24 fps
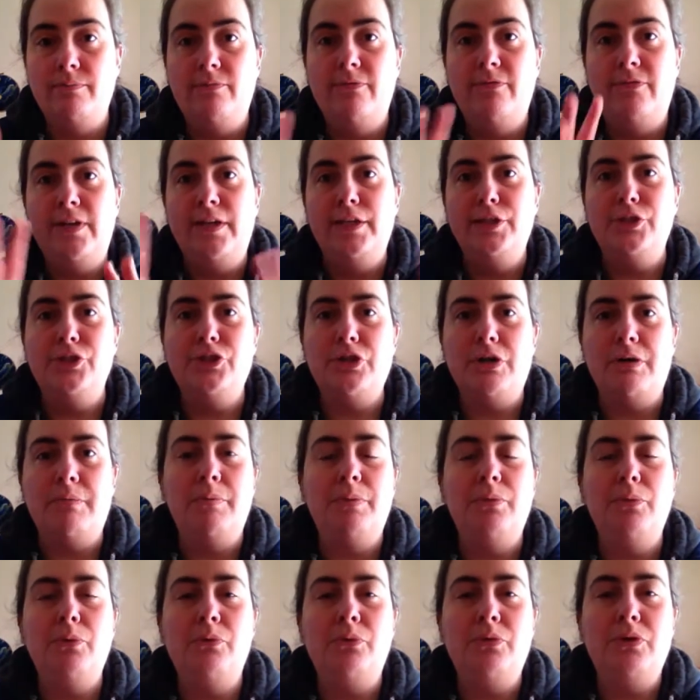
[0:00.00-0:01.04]
finished up
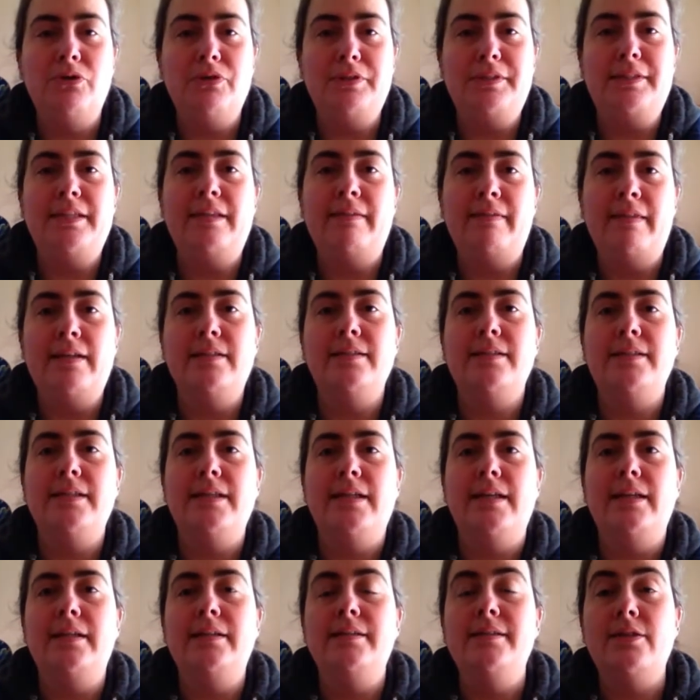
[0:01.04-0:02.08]
organising that
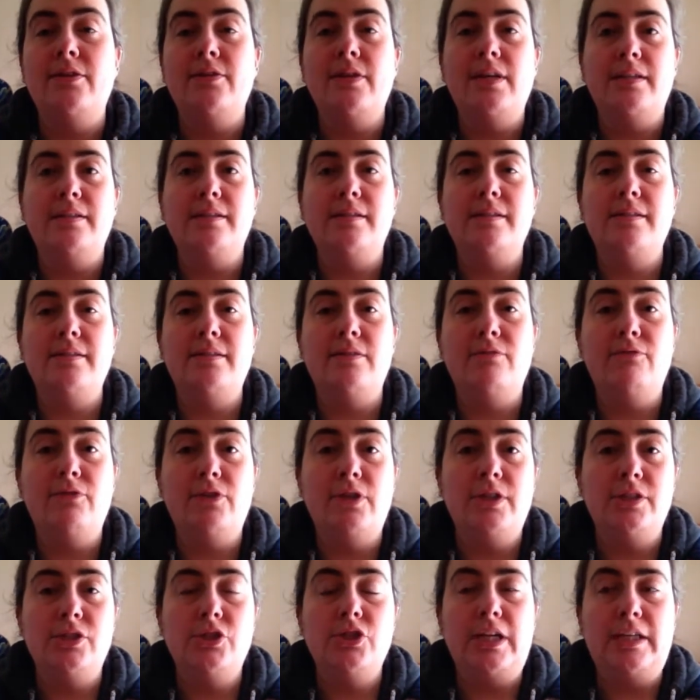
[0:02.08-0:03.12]
today. So that's the
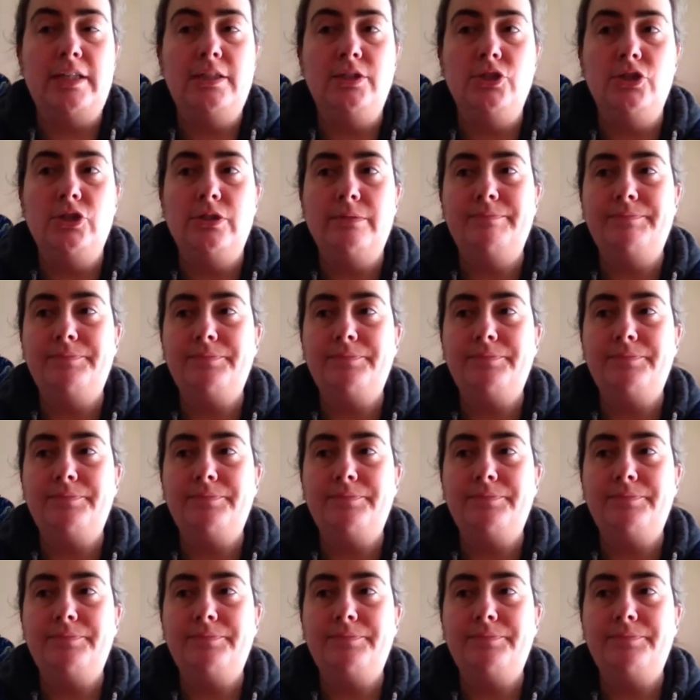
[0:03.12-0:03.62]
first change.